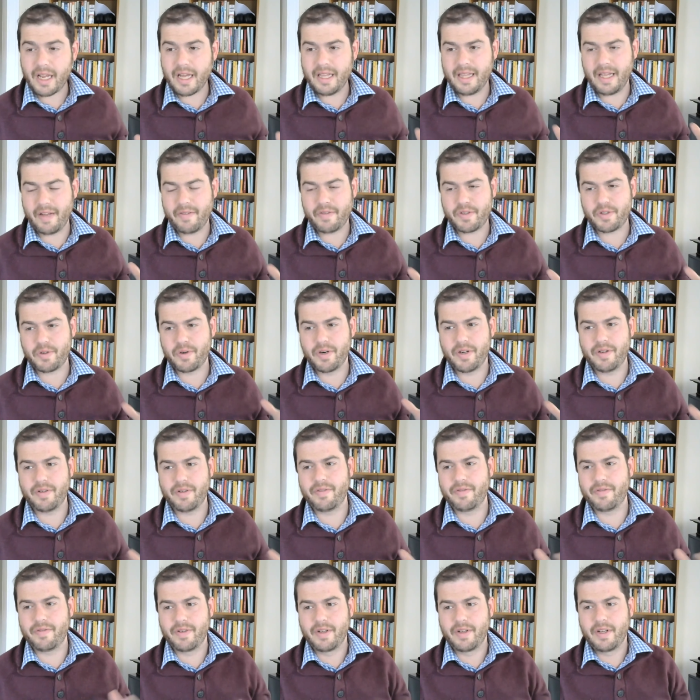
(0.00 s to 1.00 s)
and they've sort
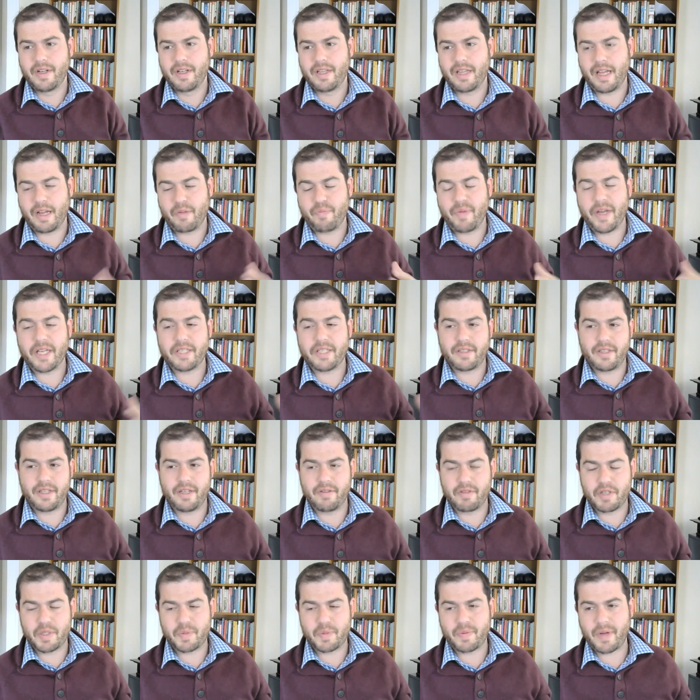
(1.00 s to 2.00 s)
of like based on
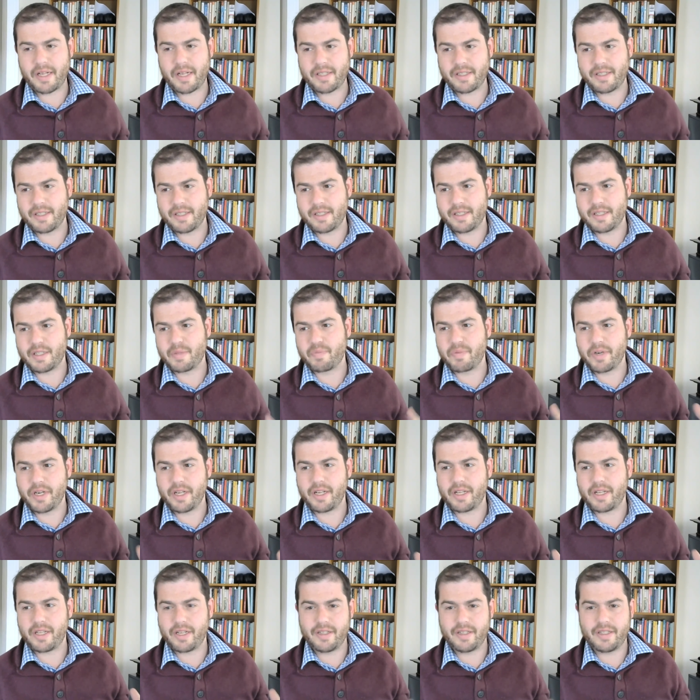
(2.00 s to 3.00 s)
their responses, it's
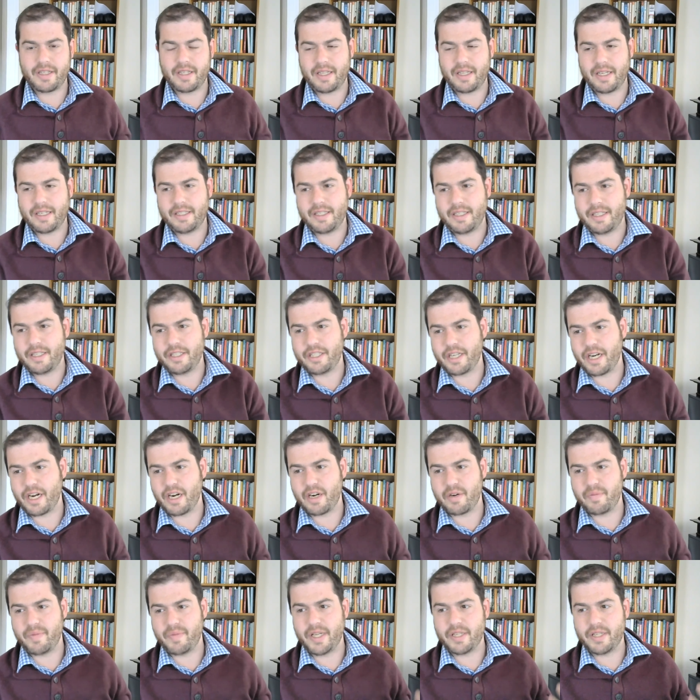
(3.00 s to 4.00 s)
pretty clear that they see
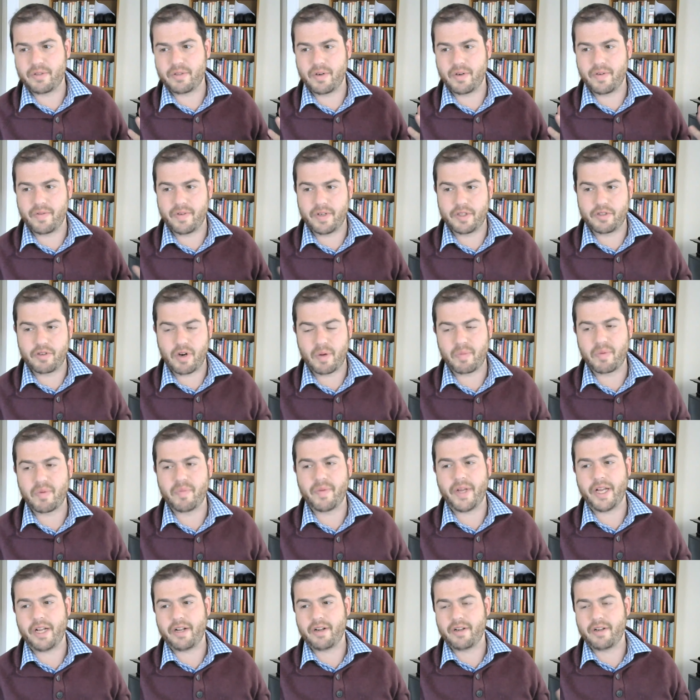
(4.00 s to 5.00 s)
Jeremy as sort of a
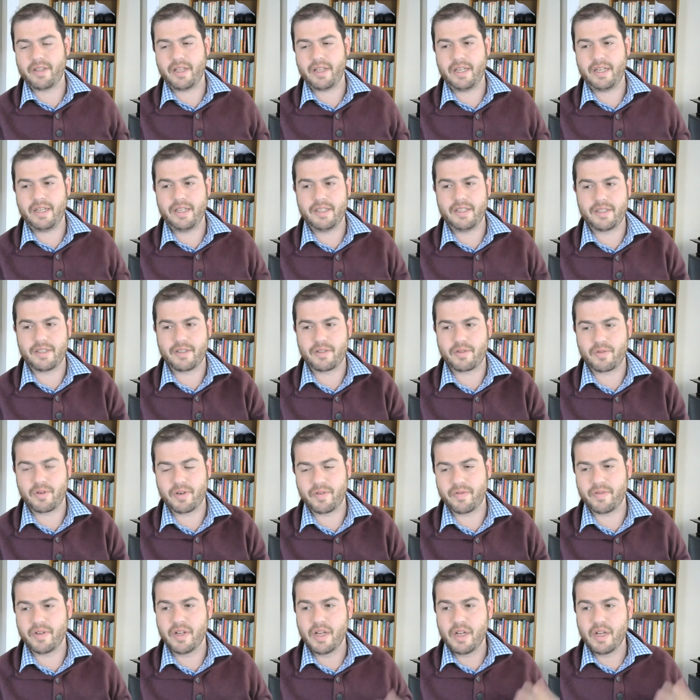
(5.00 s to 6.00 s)
troublemaker, that he's just
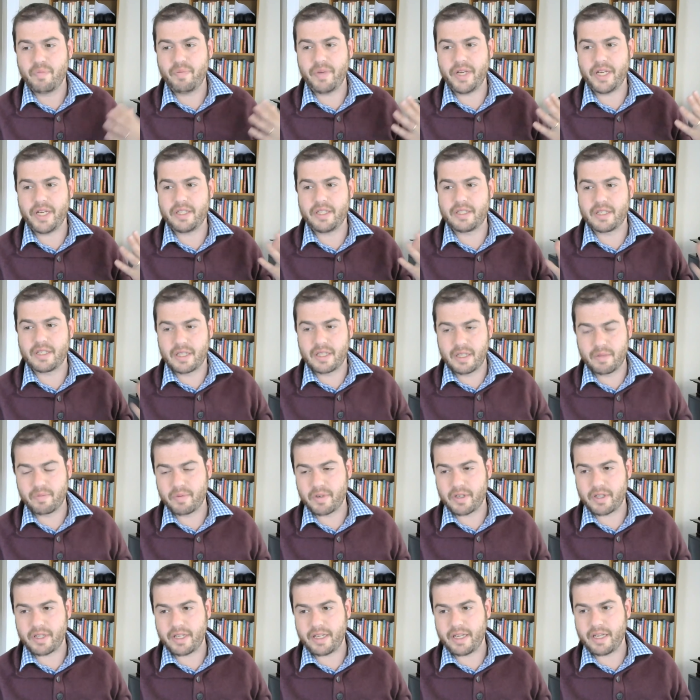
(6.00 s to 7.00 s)
sort of being
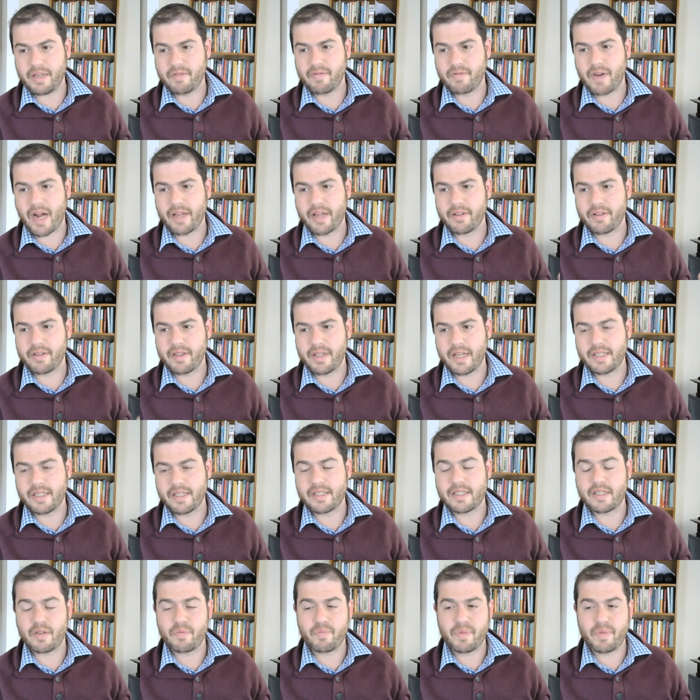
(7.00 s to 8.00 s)
deliberately, rather than
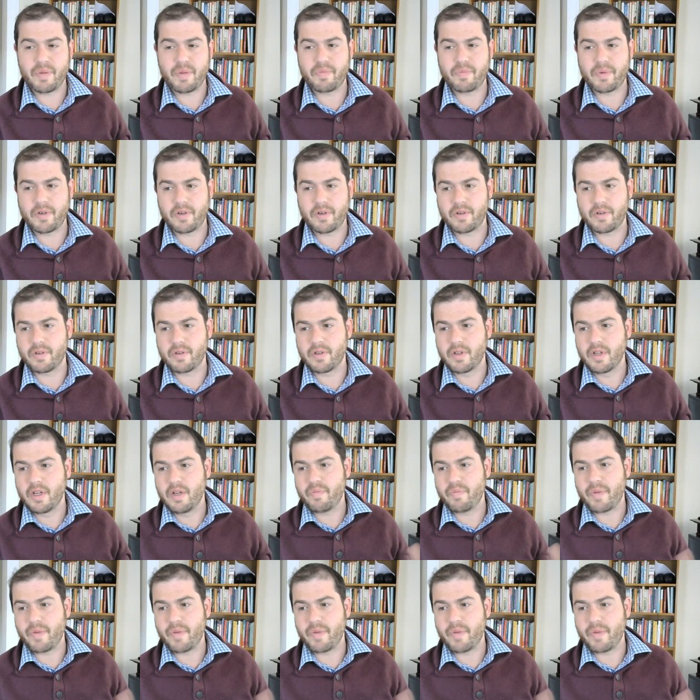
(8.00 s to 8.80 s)
some people